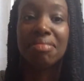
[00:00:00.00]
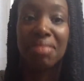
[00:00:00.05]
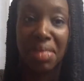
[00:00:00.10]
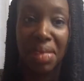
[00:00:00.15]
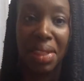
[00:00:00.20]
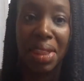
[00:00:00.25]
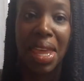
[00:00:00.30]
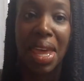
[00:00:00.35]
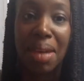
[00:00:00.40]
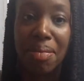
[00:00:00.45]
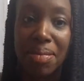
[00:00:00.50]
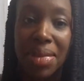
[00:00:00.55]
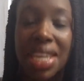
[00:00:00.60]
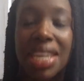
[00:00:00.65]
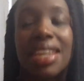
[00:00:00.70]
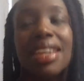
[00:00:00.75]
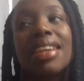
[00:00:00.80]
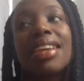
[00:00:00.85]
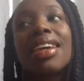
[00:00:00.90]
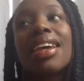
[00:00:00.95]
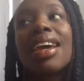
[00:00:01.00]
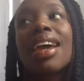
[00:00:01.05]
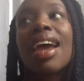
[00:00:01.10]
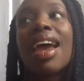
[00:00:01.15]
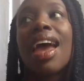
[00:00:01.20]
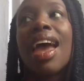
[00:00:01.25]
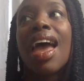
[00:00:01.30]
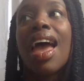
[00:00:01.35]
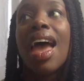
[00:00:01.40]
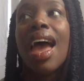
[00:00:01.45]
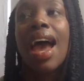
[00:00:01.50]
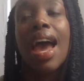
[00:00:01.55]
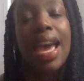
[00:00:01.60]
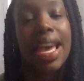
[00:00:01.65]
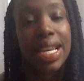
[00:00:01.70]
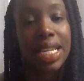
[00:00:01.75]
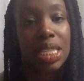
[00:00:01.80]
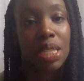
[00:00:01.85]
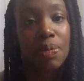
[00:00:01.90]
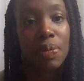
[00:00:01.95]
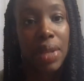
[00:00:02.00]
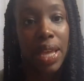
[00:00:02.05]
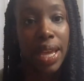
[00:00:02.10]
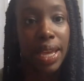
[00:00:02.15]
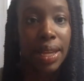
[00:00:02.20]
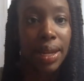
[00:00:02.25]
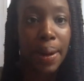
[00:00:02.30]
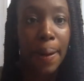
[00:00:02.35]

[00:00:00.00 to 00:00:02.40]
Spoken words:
Let me explain.